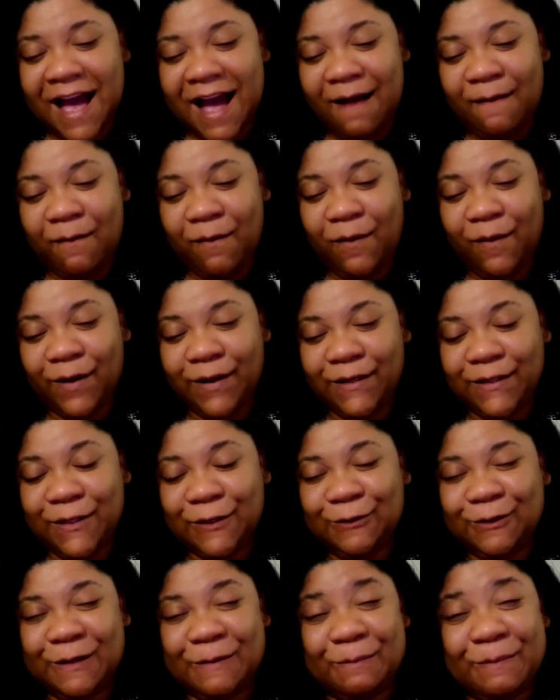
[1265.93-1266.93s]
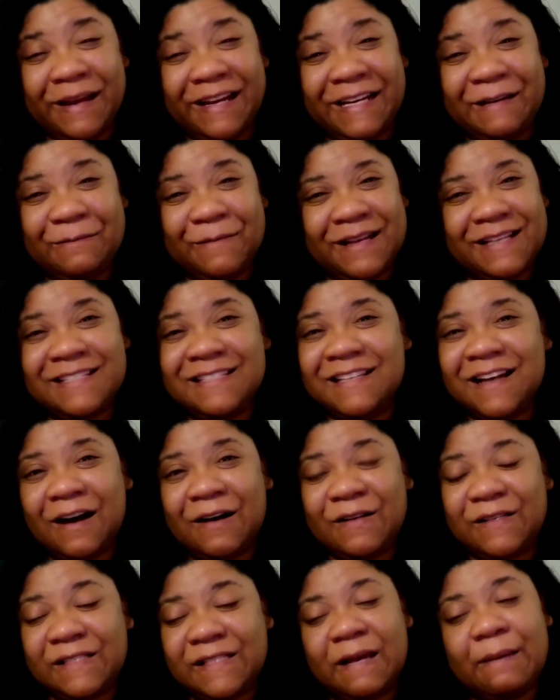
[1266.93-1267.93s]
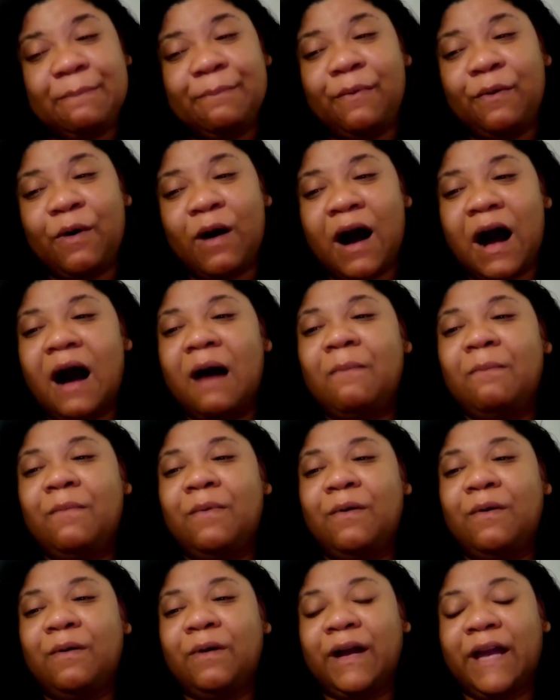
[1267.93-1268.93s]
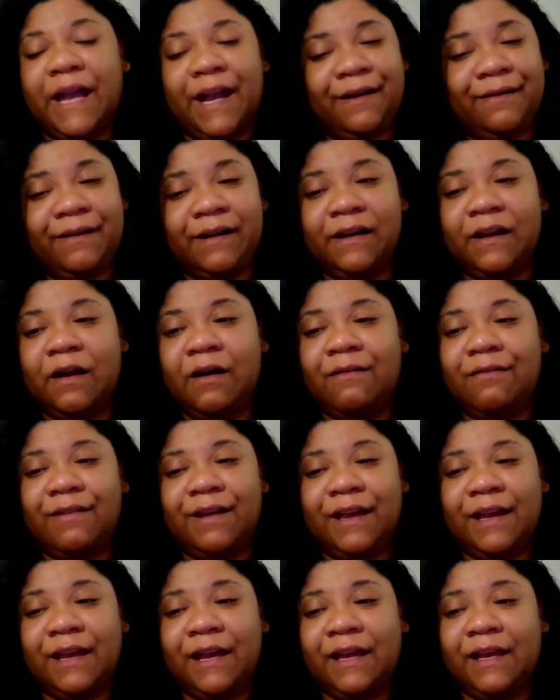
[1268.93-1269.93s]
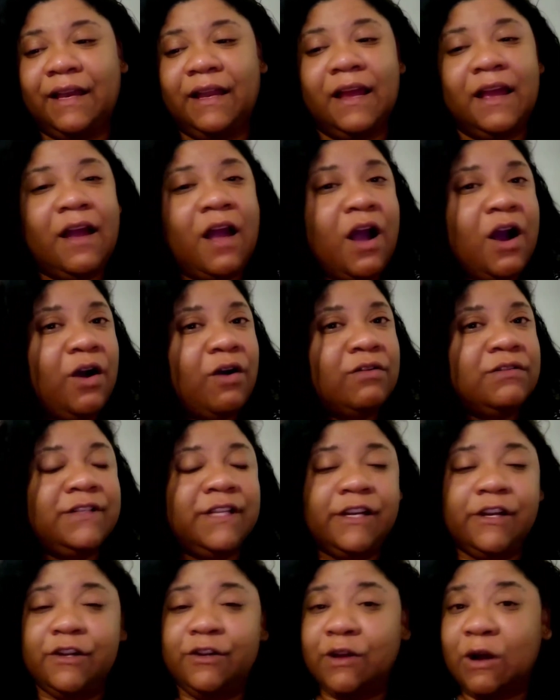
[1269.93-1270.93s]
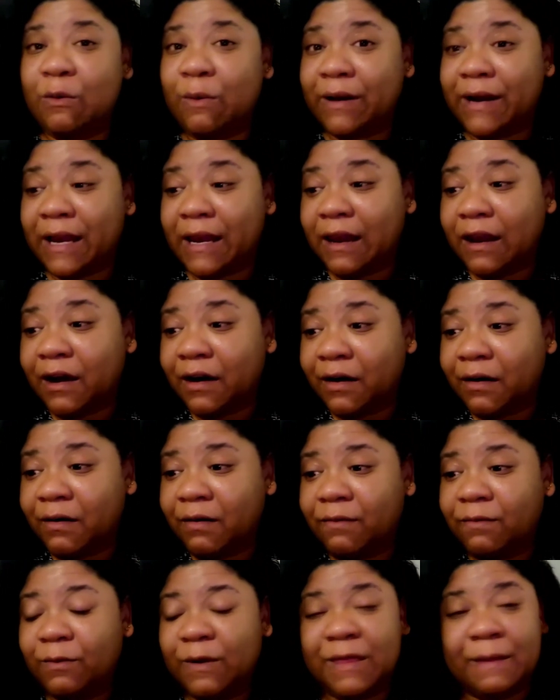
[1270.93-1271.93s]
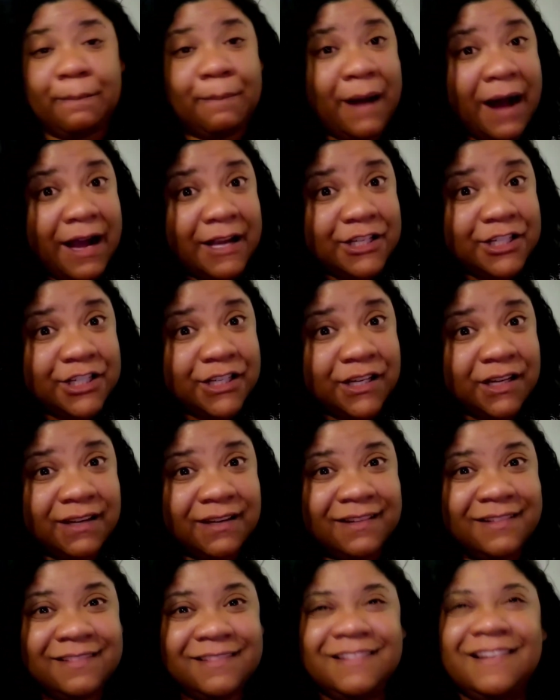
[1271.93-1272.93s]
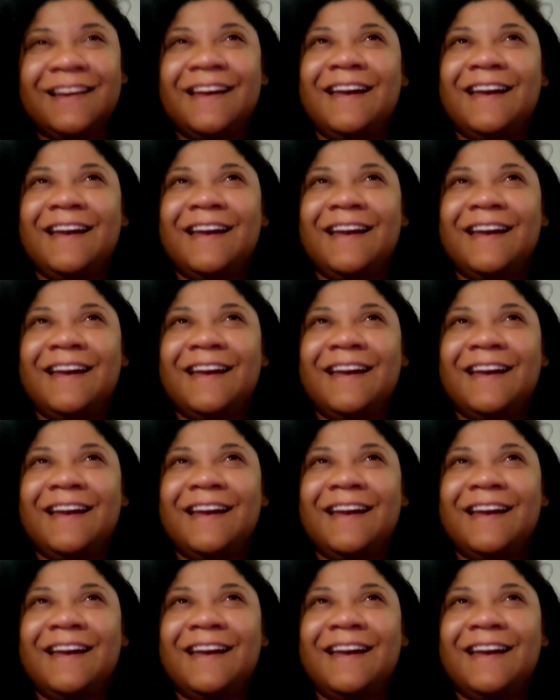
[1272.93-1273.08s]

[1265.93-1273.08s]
I'm going to remain myself simple, humble, caring, loving, and continue doing what I love with a passion,